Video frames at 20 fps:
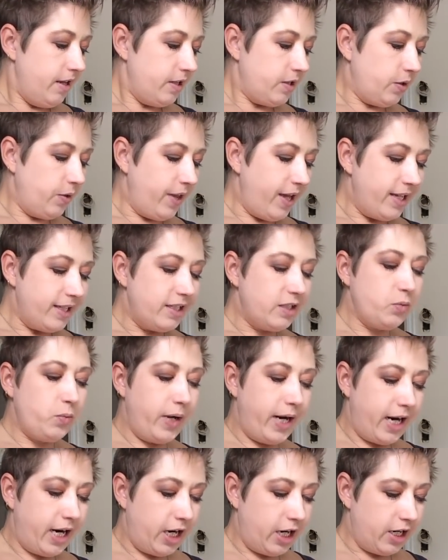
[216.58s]
So that's
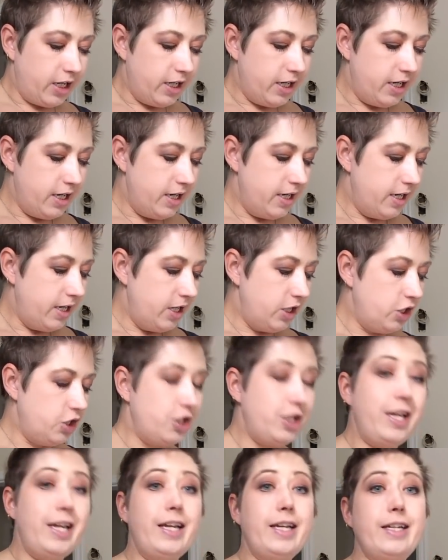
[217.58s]
where
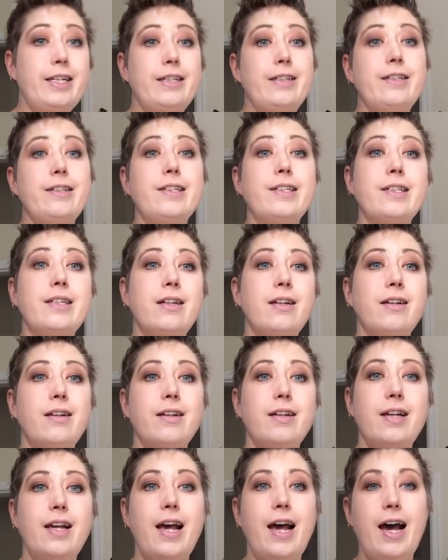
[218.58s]
she is
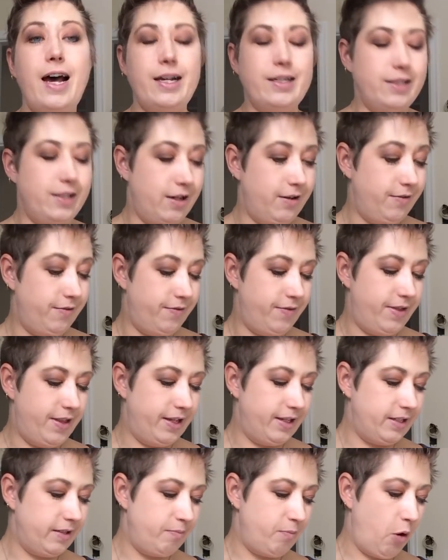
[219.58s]
as of
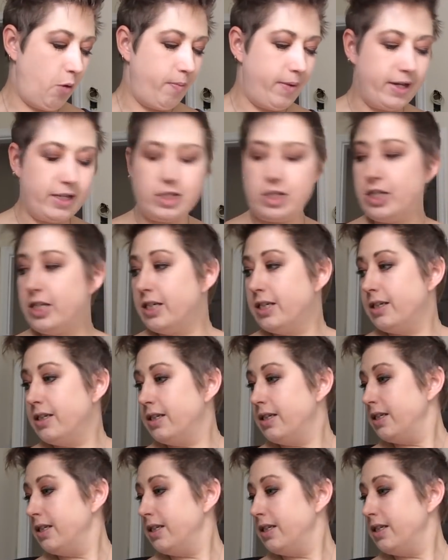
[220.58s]
this moment.